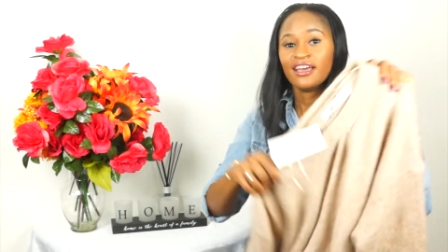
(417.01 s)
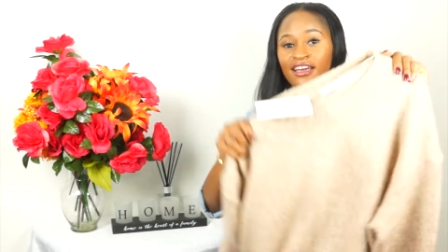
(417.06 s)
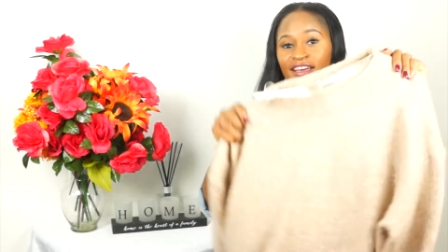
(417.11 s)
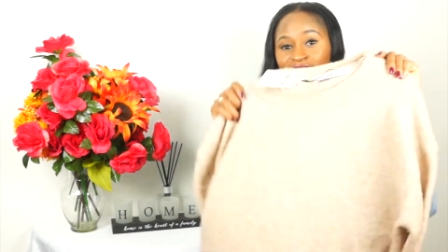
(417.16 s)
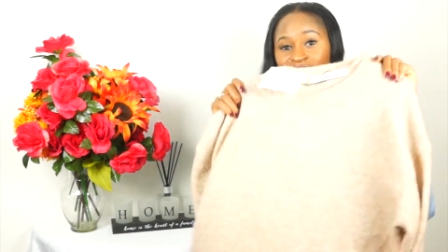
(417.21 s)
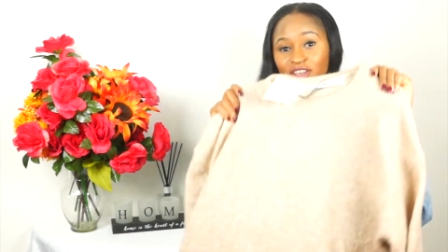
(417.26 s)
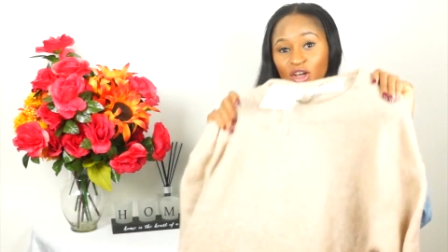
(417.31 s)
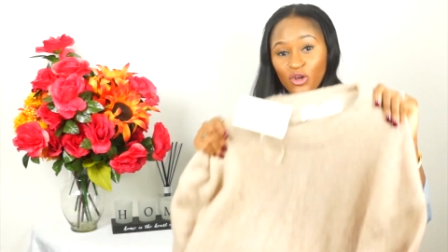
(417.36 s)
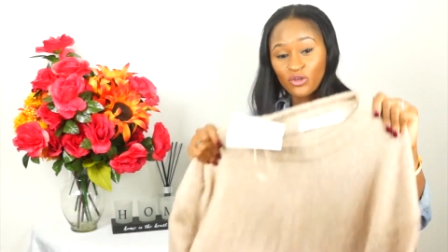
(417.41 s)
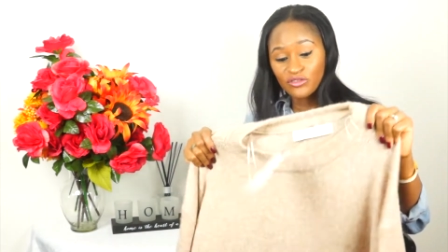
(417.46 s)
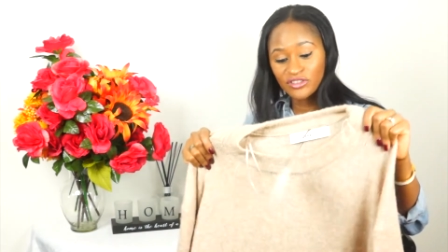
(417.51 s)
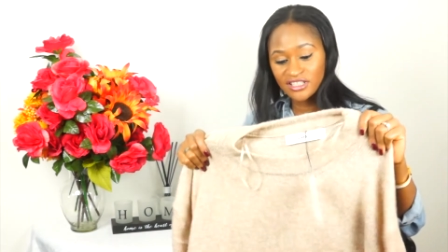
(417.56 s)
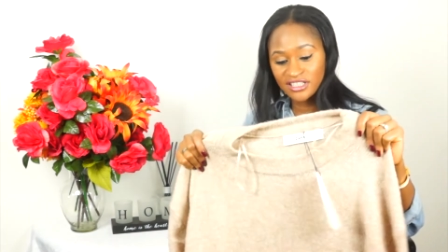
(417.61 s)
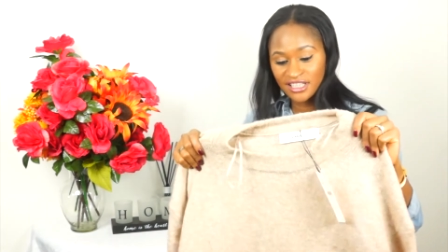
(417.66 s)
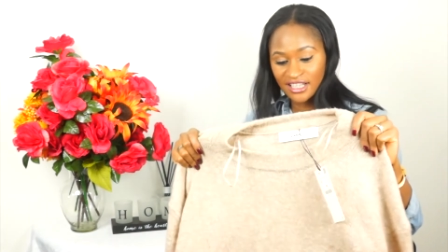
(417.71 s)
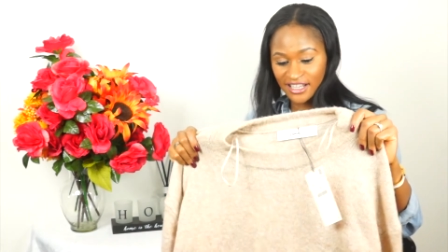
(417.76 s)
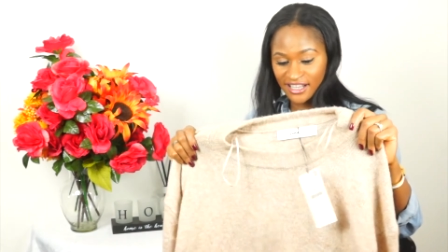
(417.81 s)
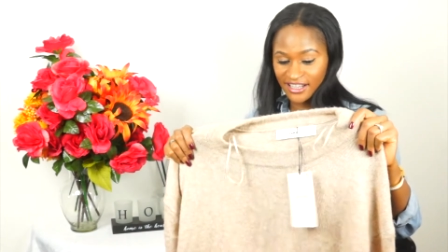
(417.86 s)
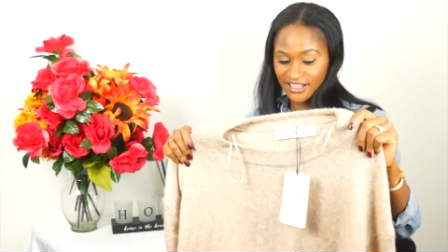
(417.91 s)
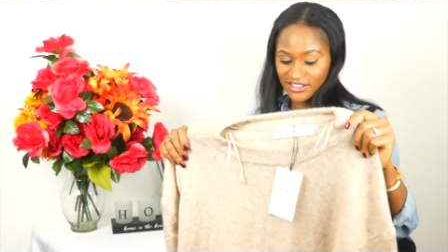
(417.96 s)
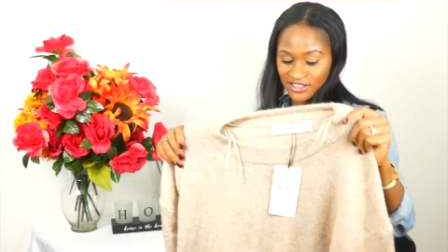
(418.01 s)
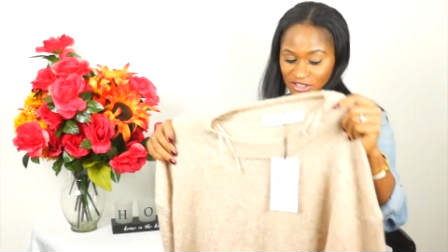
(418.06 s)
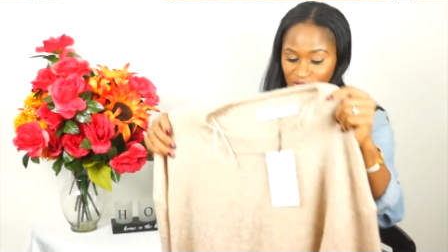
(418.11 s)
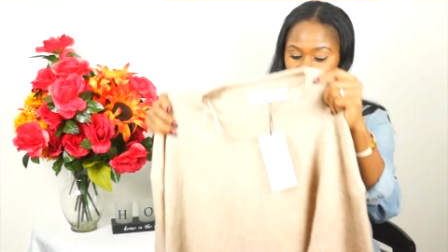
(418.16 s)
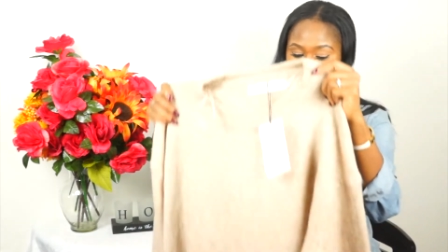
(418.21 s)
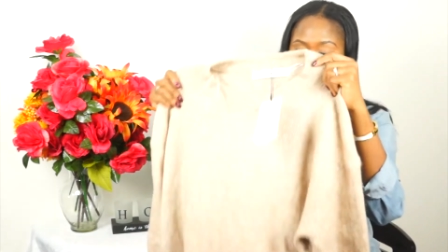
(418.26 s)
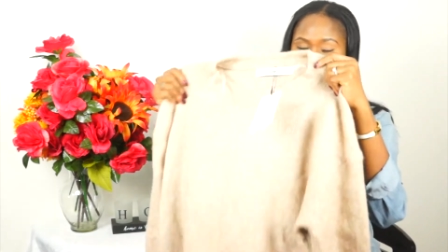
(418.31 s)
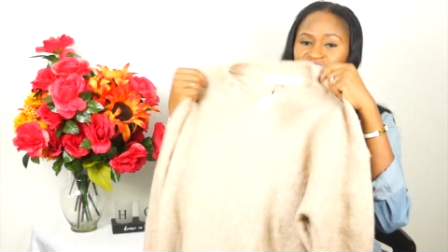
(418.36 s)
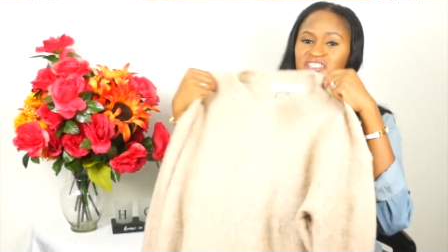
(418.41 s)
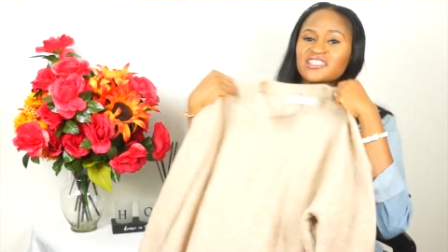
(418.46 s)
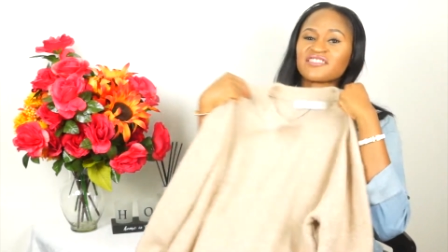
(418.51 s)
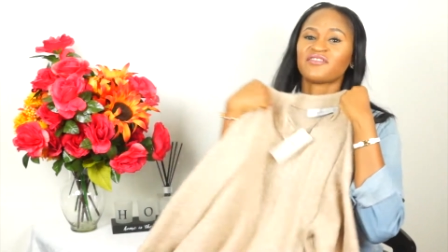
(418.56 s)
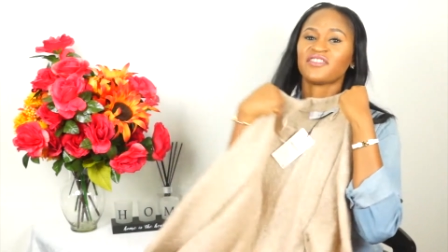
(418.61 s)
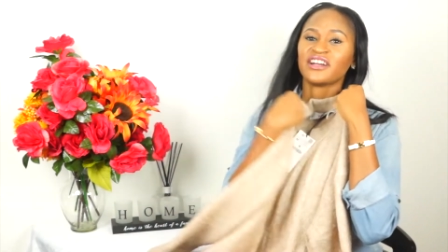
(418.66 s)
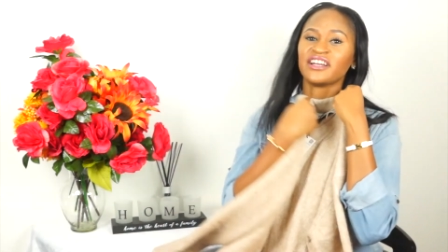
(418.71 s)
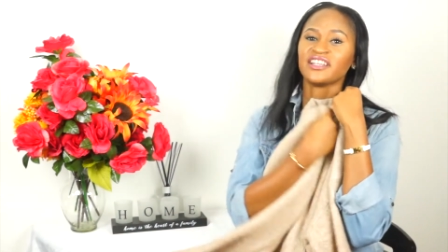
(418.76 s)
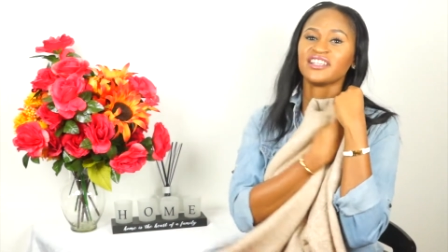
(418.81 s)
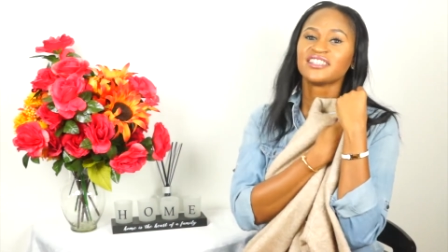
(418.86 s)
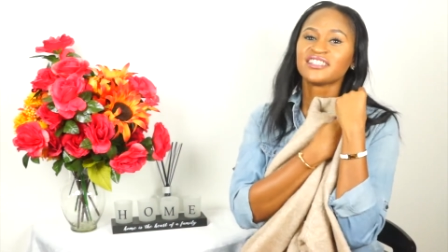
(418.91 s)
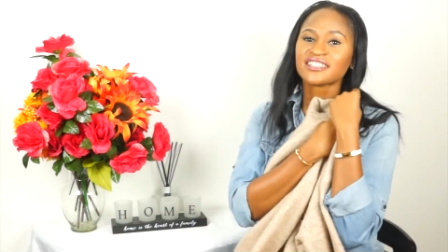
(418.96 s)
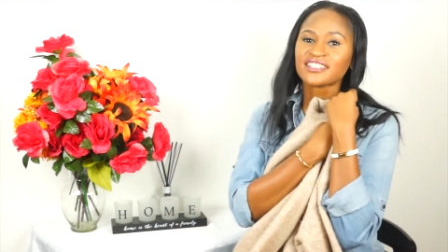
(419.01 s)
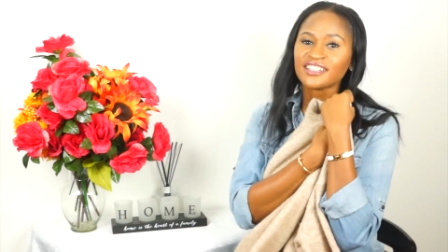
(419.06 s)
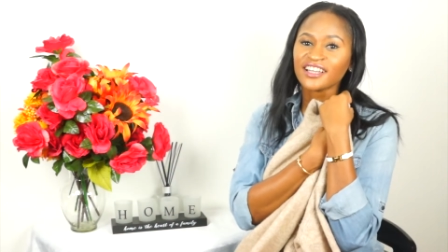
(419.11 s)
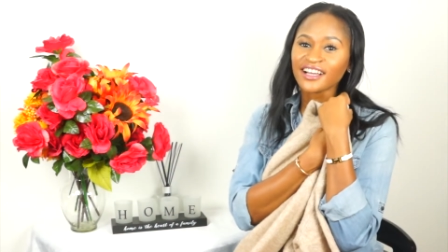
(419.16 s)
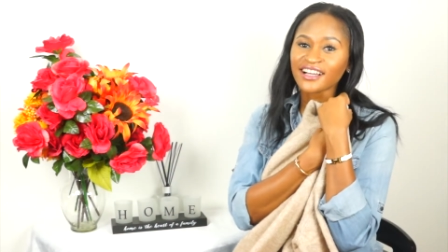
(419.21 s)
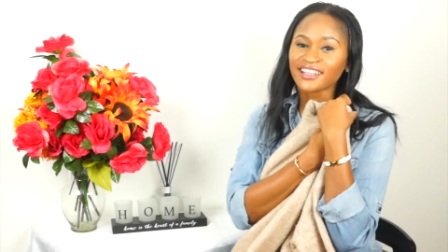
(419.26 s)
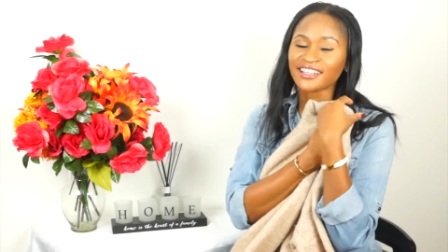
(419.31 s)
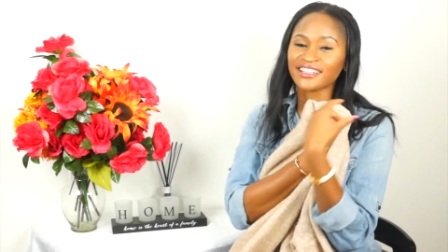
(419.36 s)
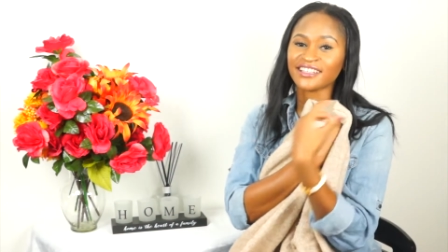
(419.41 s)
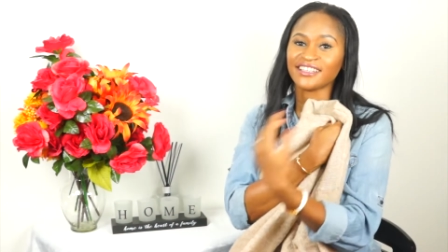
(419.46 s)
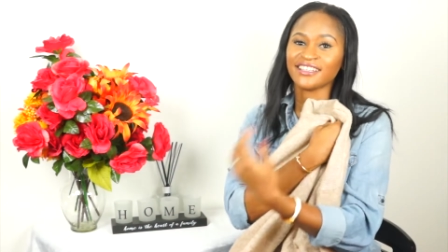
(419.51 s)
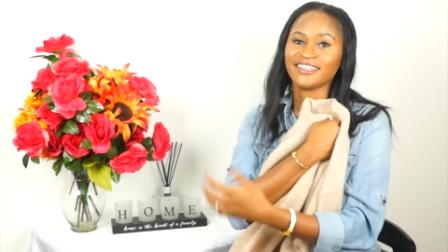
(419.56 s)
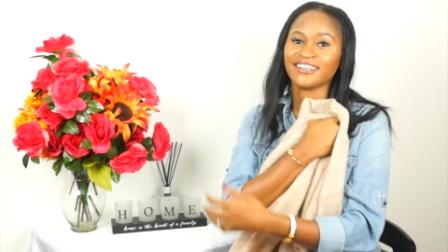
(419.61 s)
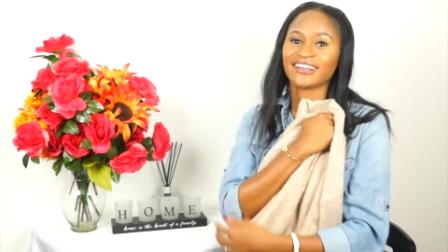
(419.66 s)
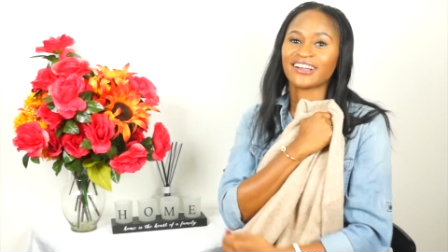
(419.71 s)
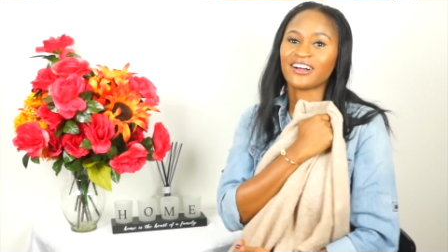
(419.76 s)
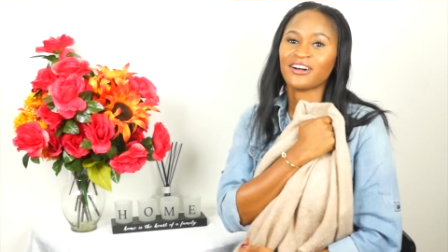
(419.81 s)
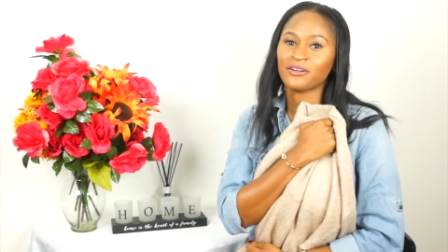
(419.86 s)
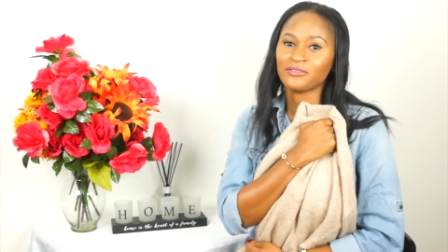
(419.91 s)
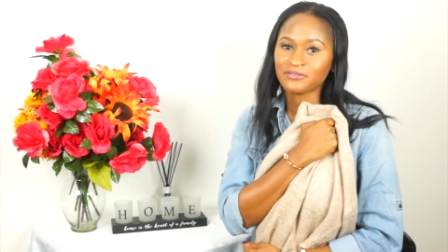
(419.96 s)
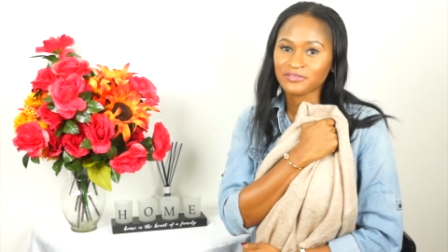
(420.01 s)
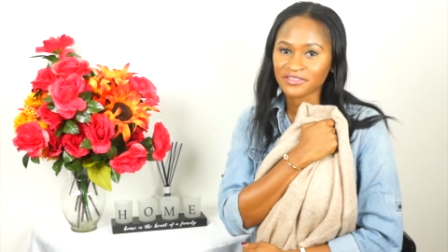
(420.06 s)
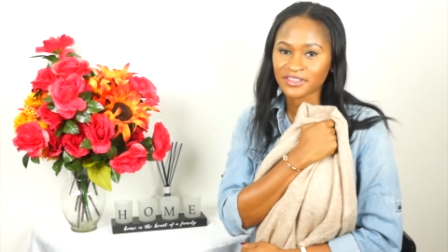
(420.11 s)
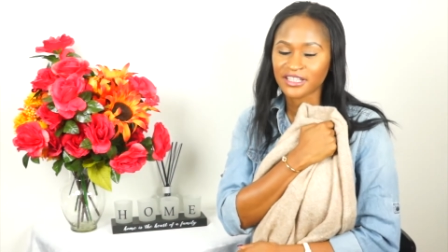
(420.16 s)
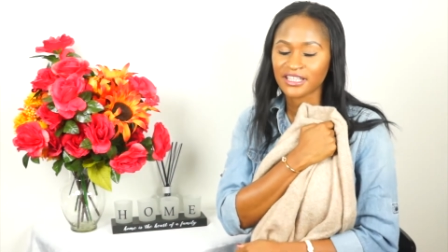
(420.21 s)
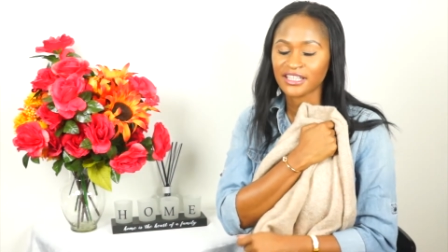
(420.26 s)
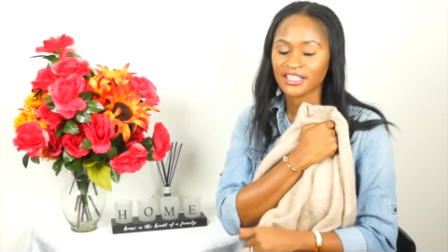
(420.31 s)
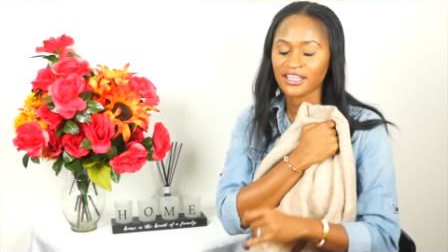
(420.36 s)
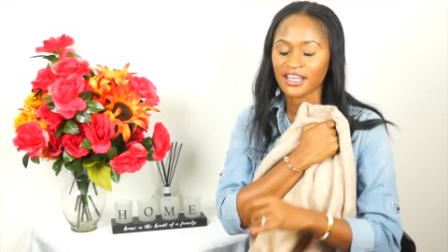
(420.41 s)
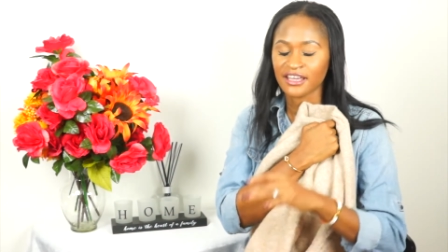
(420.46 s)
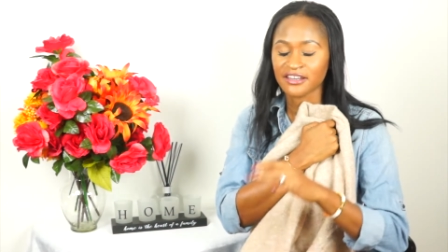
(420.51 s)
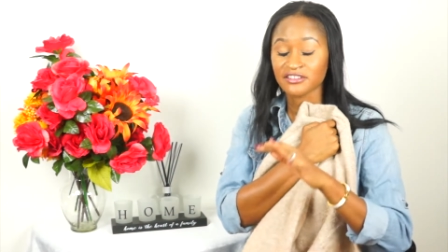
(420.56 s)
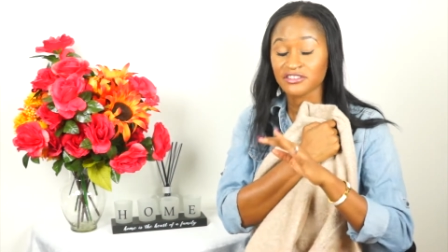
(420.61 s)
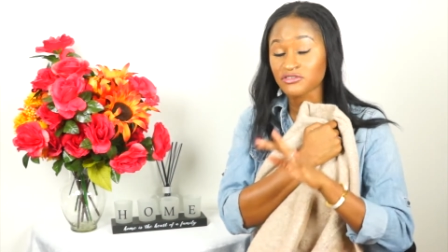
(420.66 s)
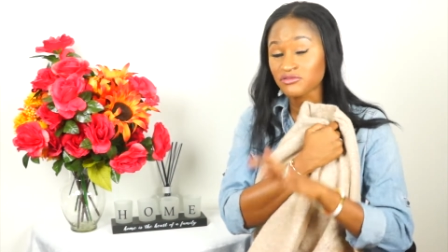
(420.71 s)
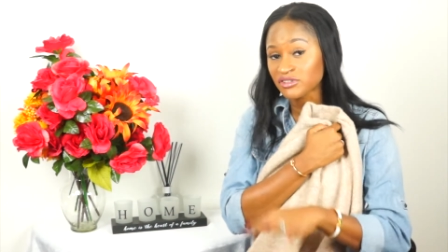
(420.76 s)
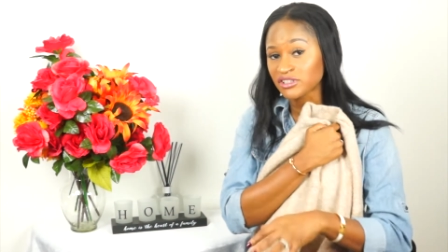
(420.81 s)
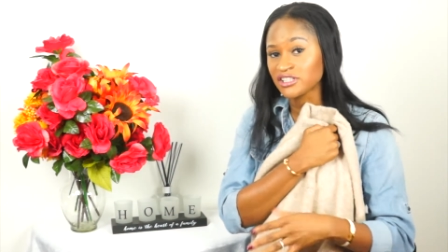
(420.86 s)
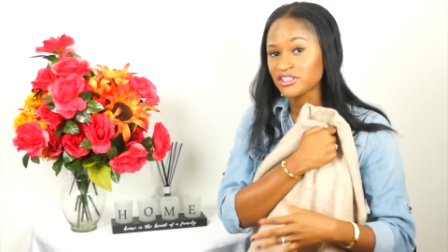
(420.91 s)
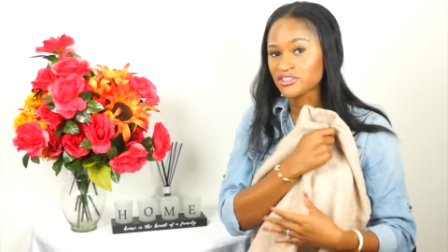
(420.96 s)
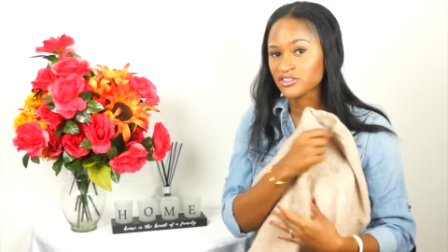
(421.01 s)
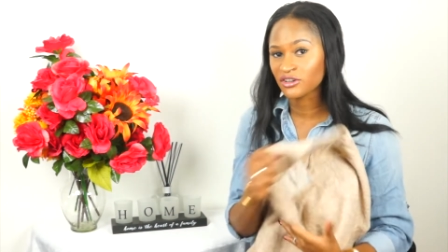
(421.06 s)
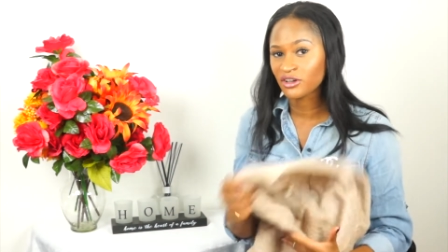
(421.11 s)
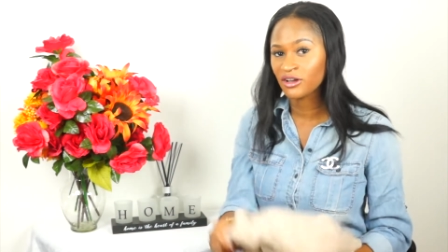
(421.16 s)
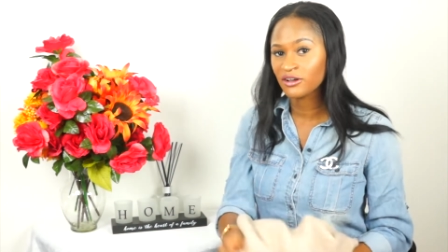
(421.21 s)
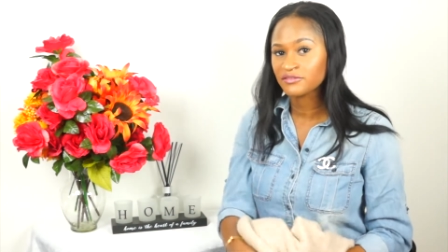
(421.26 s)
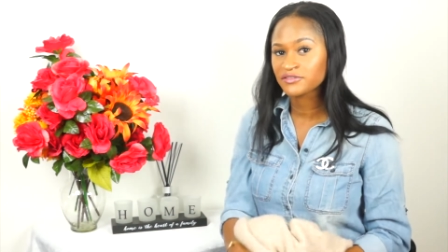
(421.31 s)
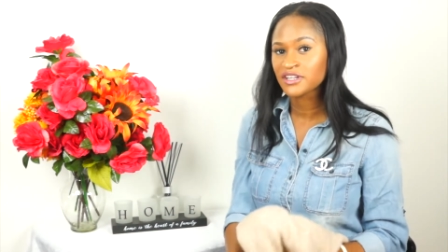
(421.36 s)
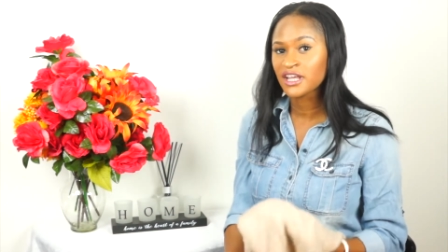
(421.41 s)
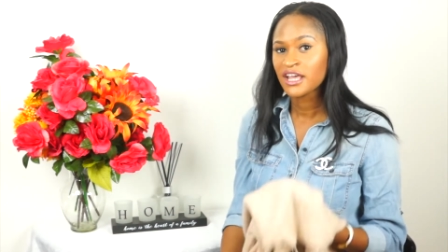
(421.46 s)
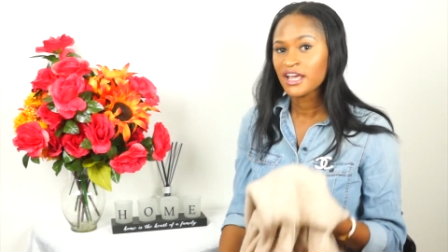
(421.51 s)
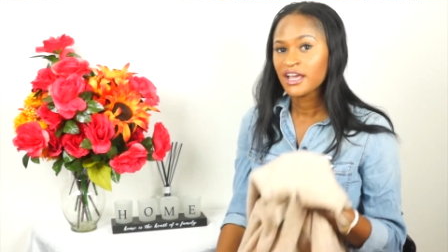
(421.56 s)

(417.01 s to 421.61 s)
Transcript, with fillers: It's oversized, so it's just very snuggly and comfy, and it's really soft.